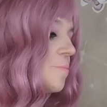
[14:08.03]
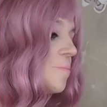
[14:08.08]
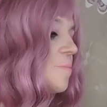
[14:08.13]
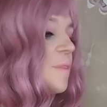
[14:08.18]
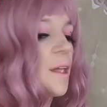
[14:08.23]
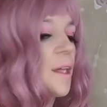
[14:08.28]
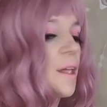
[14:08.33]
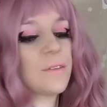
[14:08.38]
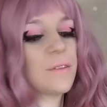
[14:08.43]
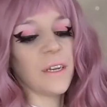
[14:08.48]

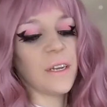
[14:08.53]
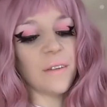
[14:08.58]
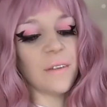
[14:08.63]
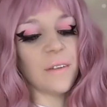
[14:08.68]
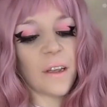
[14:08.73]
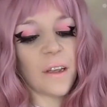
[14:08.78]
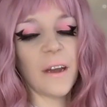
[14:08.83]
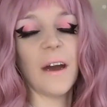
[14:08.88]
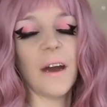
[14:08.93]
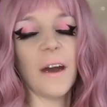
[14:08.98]
Now these
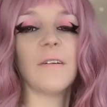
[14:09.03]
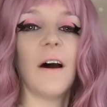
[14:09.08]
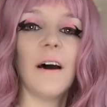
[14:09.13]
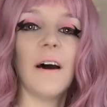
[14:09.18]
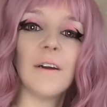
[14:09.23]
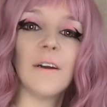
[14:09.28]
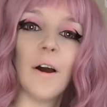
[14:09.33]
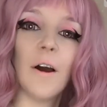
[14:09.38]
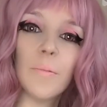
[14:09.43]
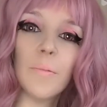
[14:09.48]
I had
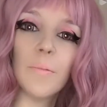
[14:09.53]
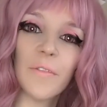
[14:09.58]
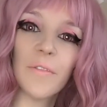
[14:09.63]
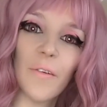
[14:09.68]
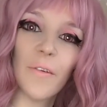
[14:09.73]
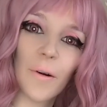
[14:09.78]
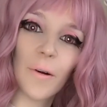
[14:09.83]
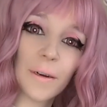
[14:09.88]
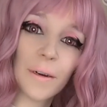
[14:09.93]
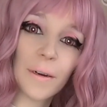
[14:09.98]
high hopes
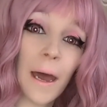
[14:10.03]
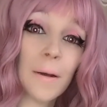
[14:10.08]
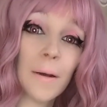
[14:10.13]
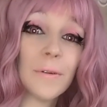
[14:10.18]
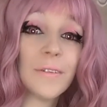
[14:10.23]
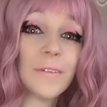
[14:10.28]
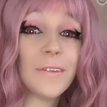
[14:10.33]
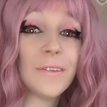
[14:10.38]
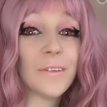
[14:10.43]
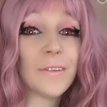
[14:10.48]
for and I
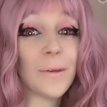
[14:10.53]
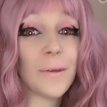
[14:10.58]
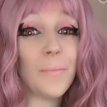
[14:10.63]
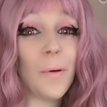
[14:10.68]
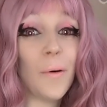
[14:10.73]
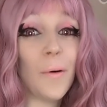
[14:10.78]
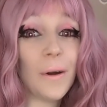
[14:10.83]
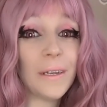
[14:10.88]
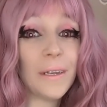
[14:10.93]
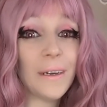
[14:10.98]
was
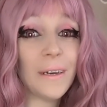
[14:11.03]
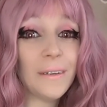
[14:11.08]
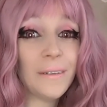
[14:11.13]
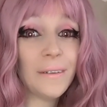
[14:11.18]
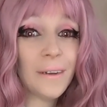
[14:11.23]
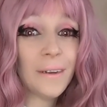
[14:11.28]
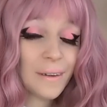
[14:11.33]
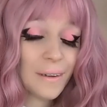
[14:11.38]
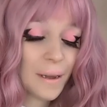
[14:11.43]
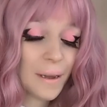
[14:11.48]
disappointed.
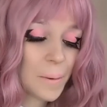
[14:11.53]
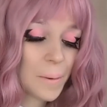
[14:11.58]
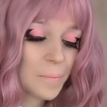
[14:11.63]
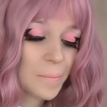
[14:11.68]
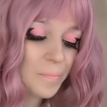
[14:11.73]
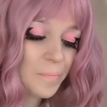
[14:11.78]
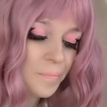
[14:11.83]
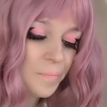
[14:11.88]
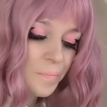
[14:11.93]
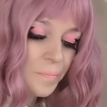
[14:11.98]

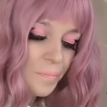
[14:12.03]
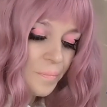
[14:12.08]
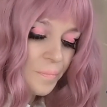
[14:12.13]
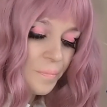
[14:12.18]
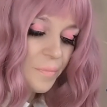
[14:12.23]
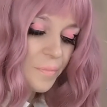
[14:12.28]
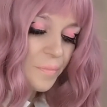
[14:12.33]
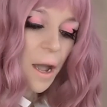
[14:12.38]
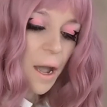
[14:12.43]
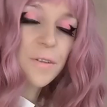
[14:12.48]

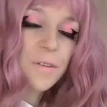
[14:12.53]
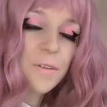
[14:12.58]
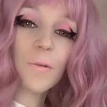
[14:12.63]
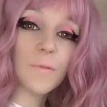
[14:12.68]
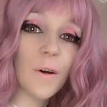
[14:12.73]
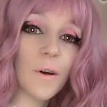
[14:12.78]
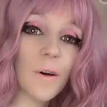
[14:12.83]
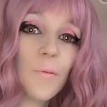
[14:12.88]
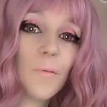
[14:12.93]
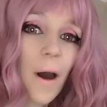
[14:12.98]
I don't
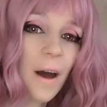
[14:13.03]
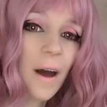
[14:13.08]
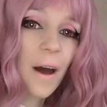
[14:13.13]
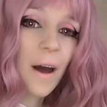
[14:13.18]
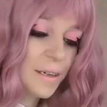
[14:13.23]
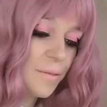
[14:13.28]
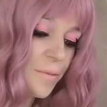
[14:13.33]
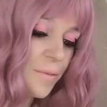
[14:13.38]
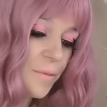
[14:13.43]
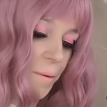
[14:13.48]
know why
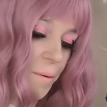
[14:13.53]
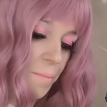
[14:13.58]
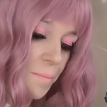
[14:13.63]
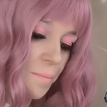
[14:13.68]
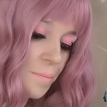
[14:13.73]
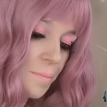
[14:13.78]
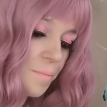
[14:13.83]
even.